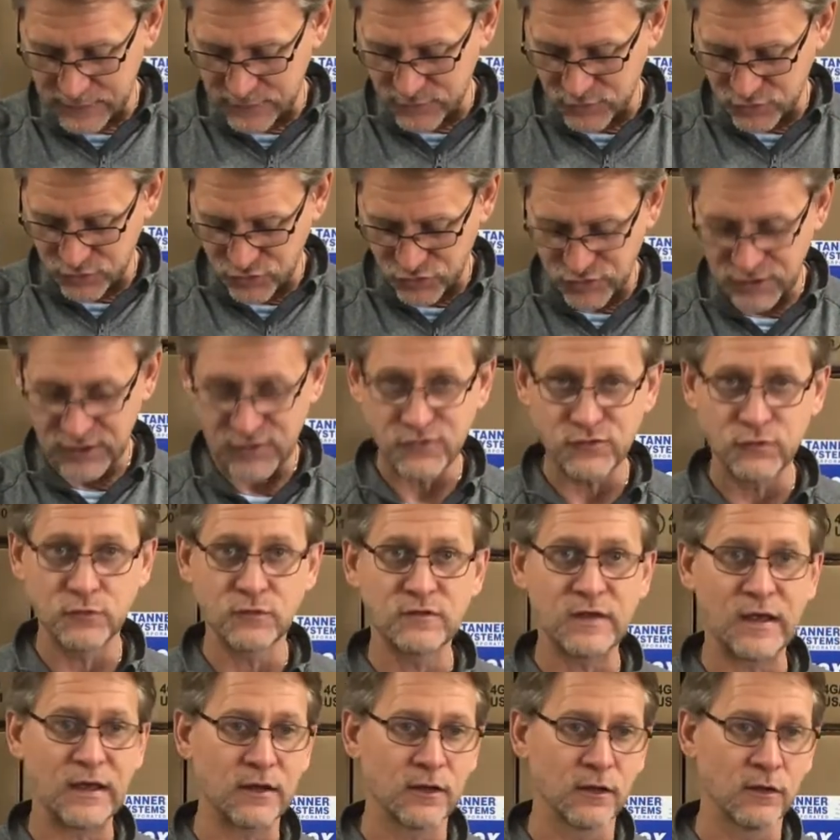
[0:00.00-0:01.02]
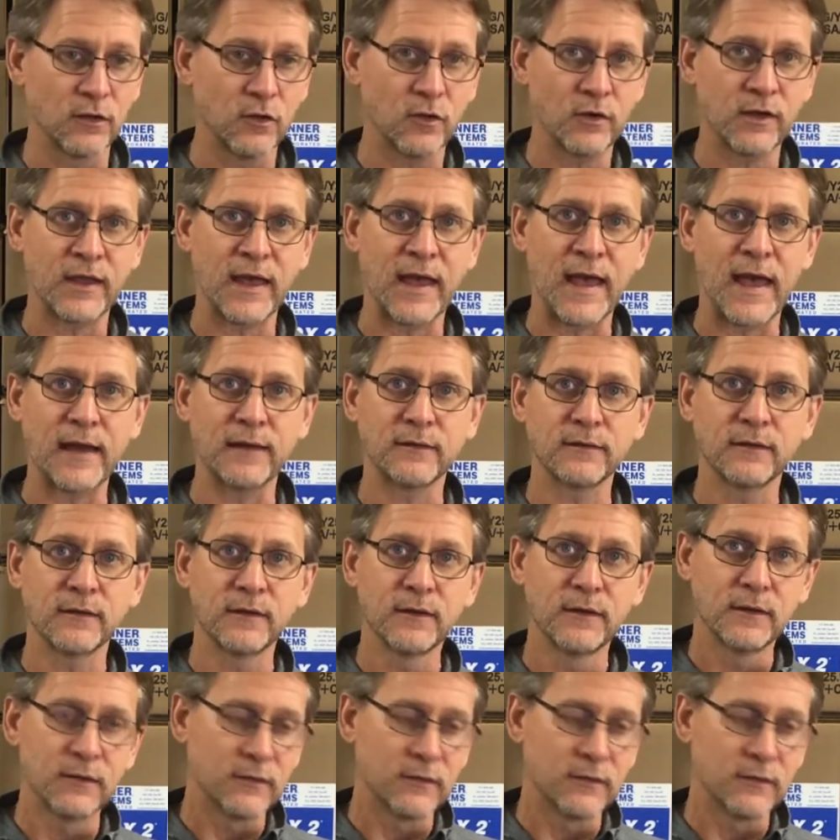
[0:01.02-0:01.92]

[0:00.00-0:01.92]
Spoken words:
of suggest you take a look at